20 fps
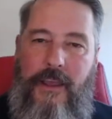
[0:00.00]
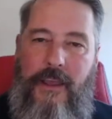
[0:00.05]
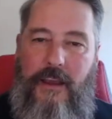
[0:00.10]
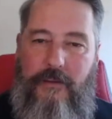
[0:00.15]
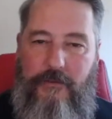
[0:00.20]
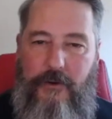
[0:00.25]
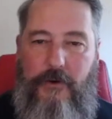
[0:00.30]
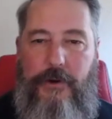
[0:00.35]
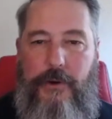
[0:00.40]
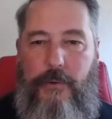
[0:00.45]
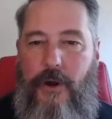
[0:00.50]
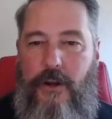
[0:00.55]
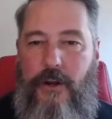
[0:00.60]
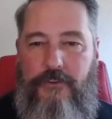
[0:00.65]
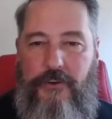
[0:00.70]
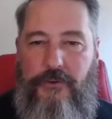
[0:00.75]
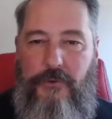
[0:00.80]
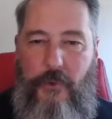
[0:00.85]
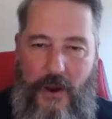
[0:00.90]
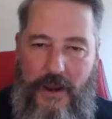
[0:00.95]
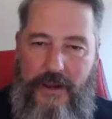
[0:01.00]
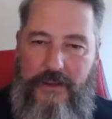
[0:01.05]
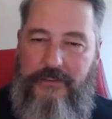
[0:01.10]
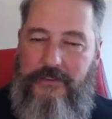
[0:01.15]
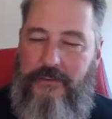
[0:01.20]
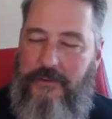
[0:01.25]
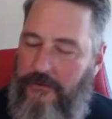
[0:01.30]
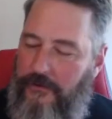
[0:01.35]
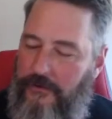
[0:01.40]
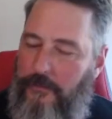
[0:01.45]
I've already watched it twice,
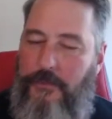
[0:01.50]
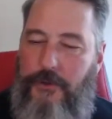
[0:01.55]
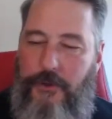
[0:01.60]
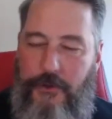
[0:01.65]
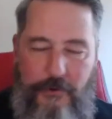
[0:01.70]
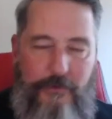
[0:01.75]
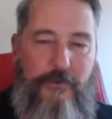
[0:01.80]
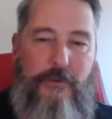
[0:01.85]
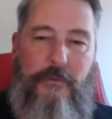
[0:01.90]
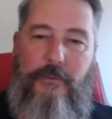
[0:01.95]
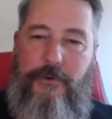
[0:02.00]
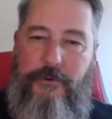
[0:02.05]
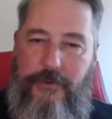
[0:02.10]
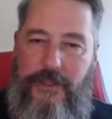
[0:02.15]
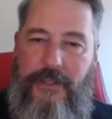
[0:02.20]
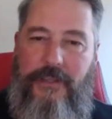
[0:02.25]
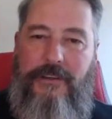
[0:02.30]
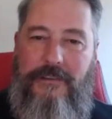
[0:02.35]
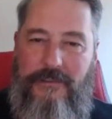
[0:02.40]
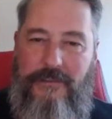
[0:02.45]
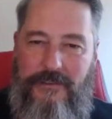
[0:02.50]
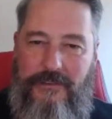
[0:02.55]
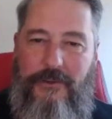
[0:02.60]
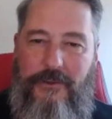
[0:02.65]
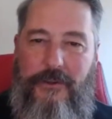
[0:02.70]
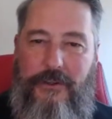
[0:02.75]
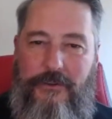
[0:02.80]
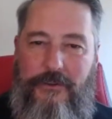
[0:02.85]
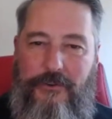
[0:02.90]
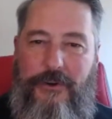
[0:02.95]
and it's a beautiful movie.
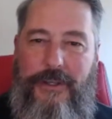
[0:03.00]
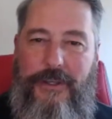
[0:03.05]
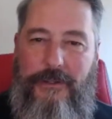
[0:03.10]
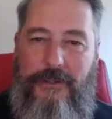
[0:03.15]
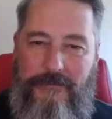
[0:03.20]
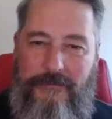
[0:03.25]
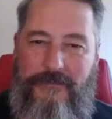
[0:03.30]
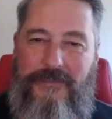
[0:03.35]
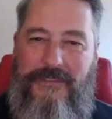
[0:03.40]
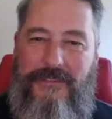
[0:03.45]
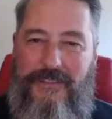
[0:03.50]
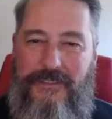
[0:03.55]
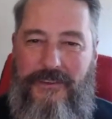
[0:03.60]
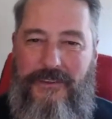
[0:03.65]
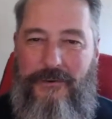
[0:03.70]
You'll enjoy it. So.